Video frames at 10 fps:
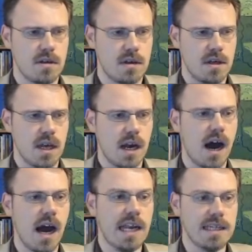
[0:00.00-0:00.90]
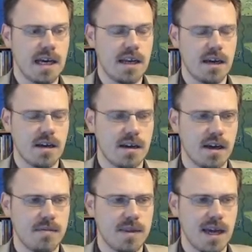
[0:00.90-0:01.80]
In hindsight, I could have
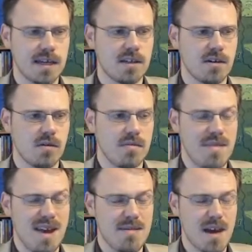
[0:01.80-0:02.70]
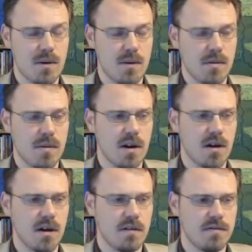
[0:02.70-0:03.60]
kept the execute, and maybe I would have been better
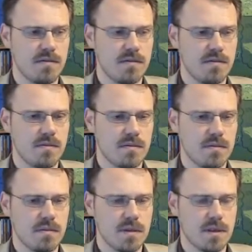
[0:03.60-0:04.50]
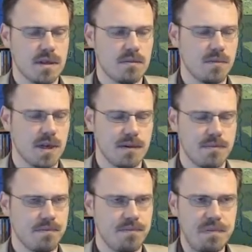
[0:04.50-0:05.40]
off. But
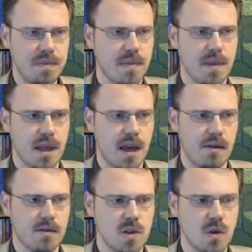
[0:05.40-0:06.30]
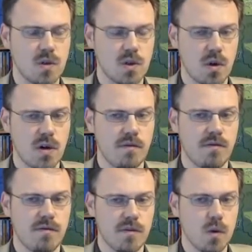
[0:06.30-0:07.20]
I was so short of
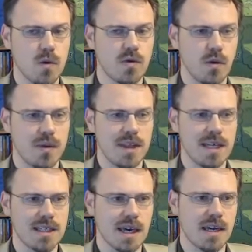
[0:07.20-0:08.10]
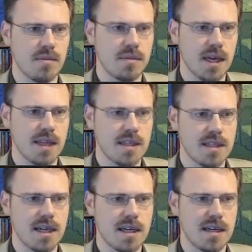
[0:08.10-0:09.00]
useful things I could play. This
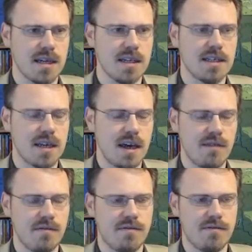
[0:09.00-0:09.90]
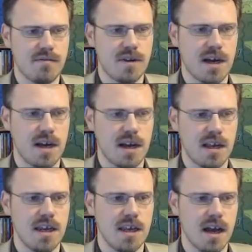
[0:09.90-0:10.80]
deck does have
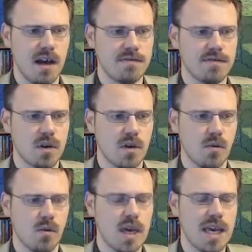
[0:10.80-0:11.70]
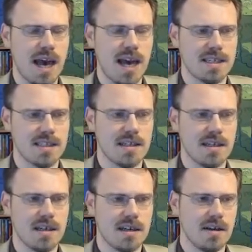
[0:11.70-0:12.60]
enough sort of weak ass,
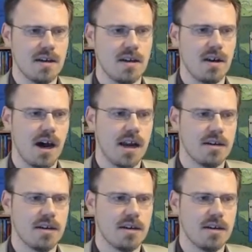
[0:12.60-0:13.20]
not